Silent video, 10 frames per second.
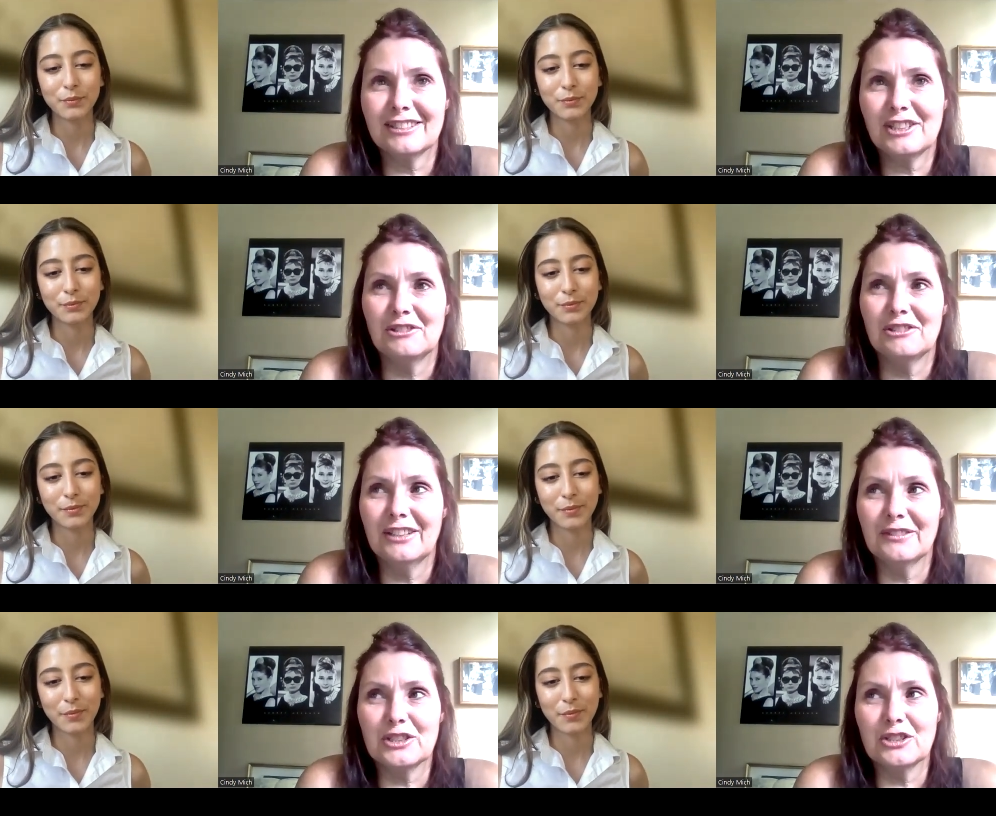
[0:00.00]
Speaker 1: ask you to
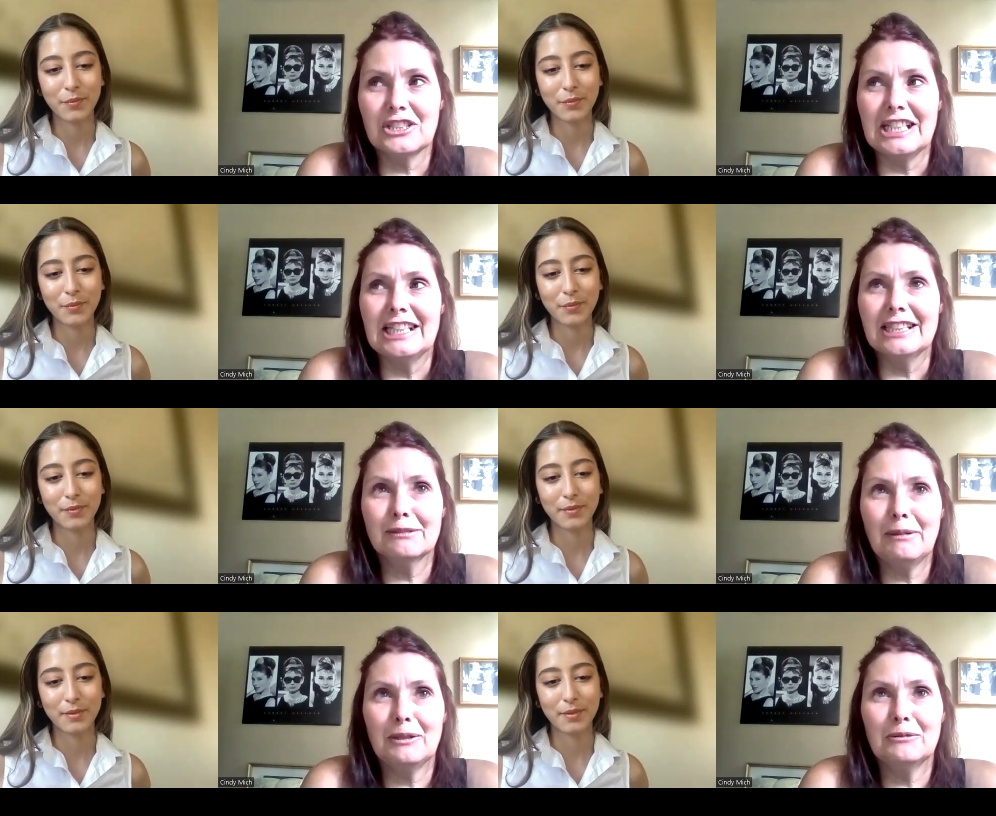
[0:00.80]
give us just a hint
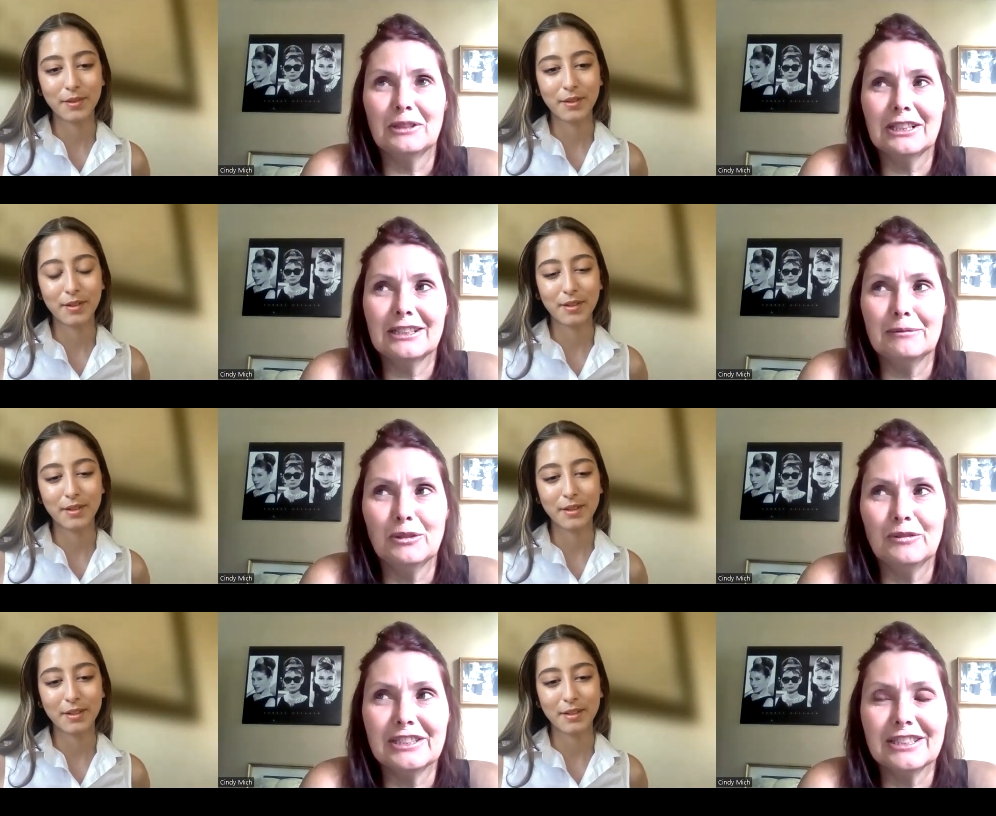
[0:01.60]
about what the
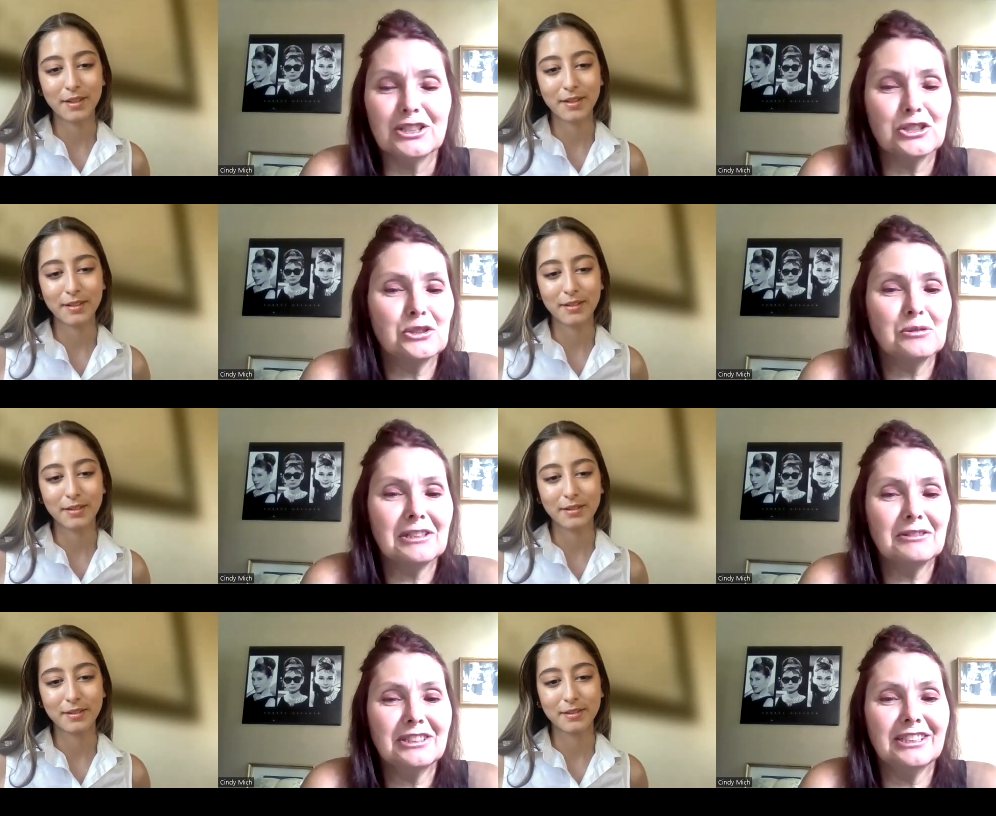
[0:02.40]
movie centers
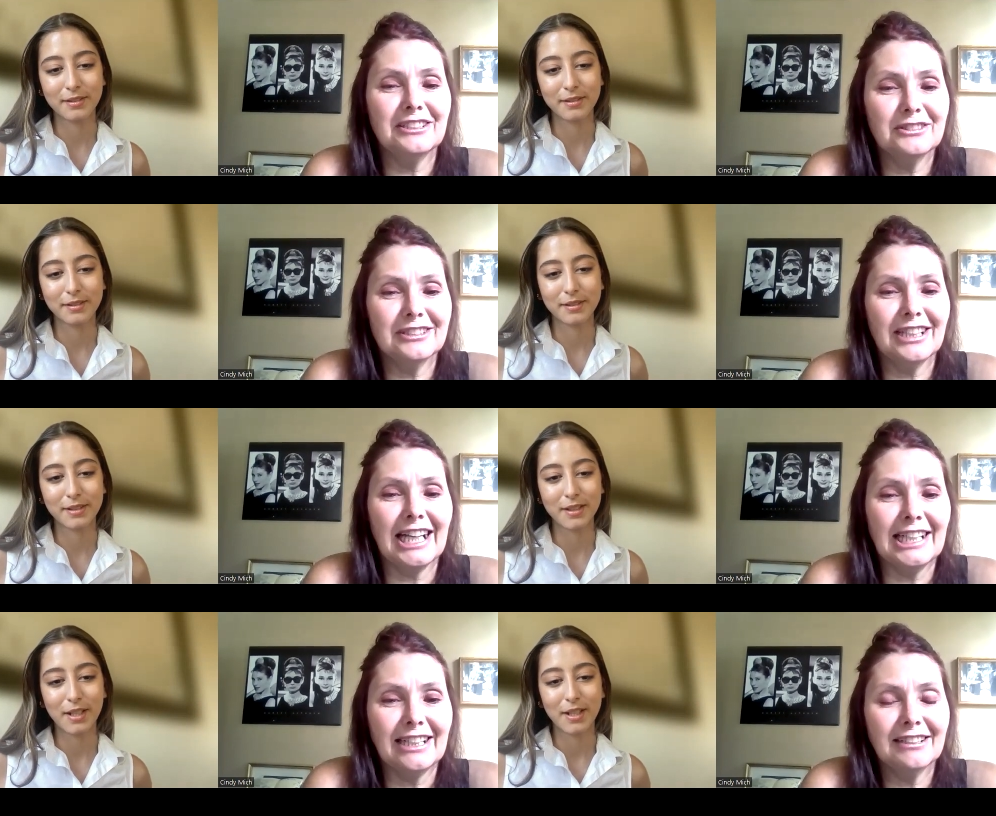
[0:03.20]
around? Can you say
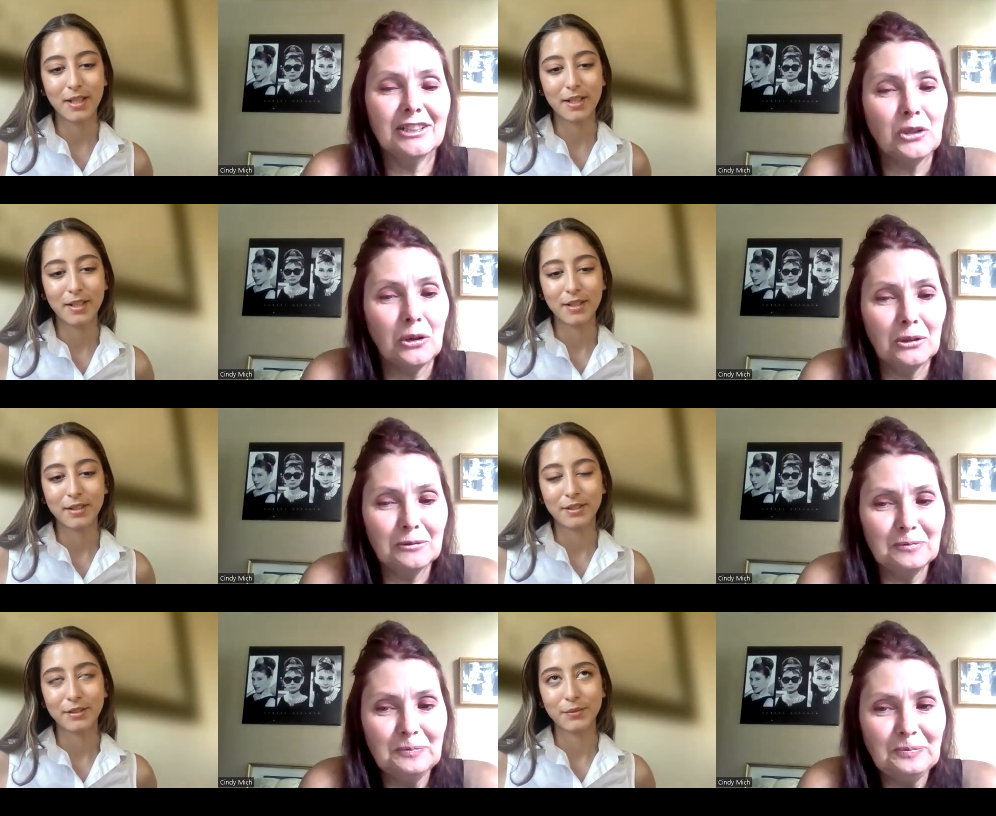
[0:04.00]
anything at all?
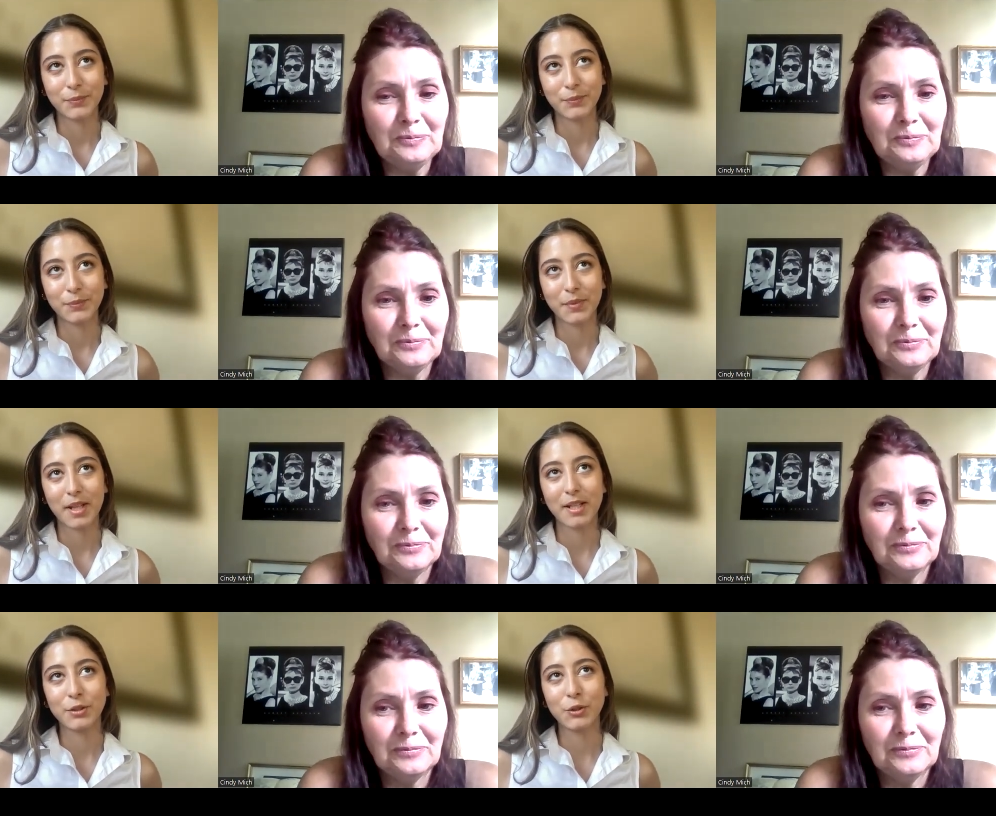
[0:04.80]

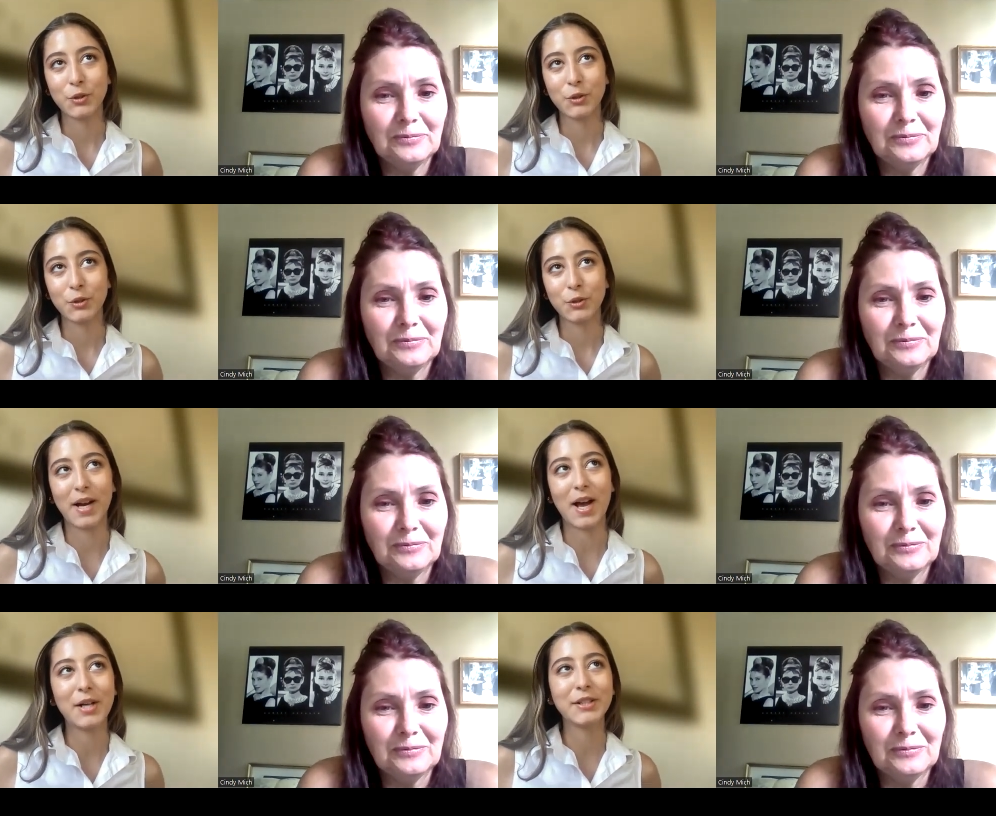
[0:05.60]

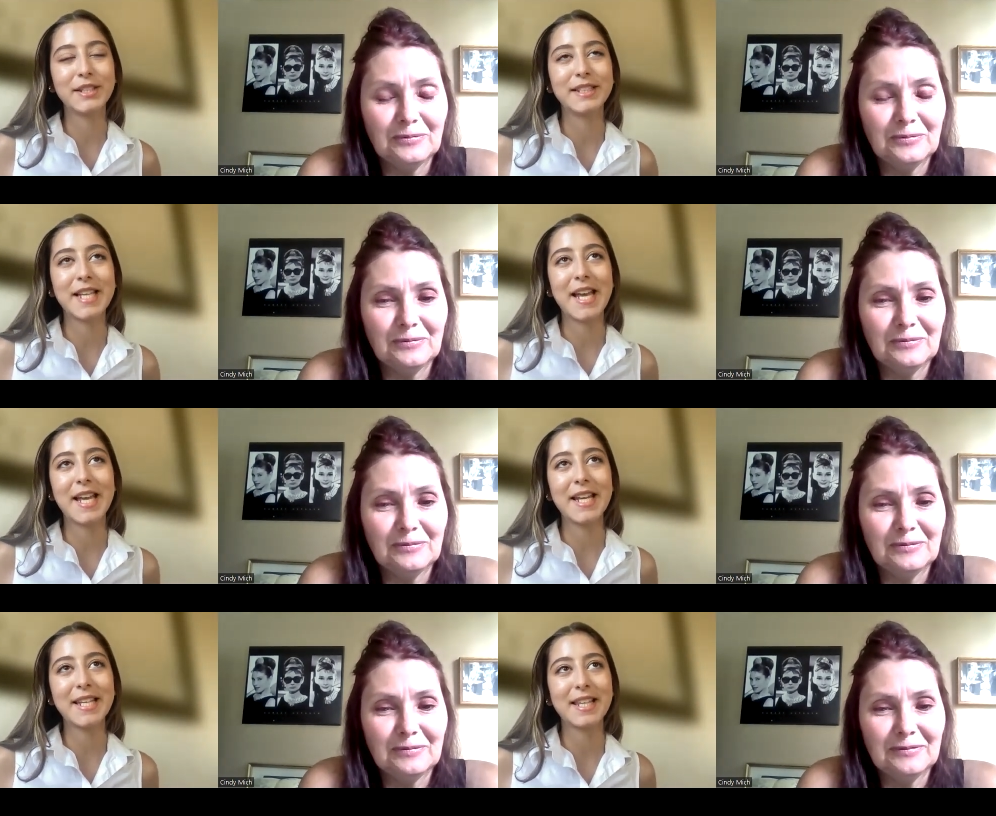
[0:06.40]
Speaker 2: Sure. I'll
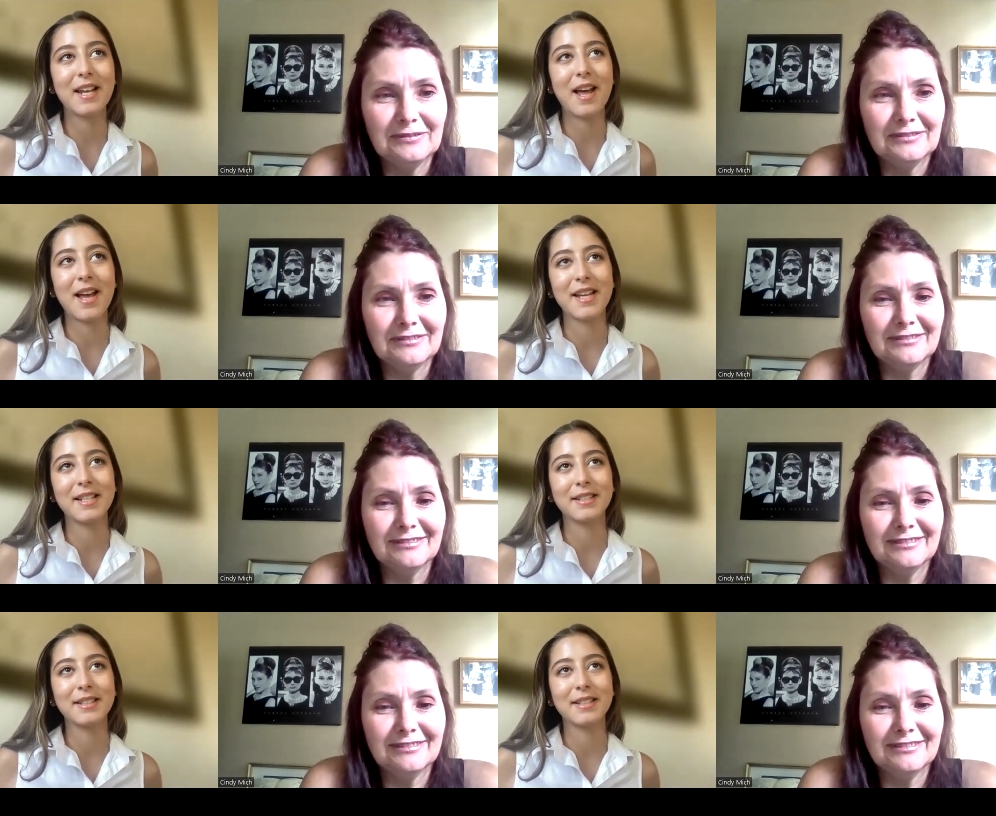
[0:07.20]
say that I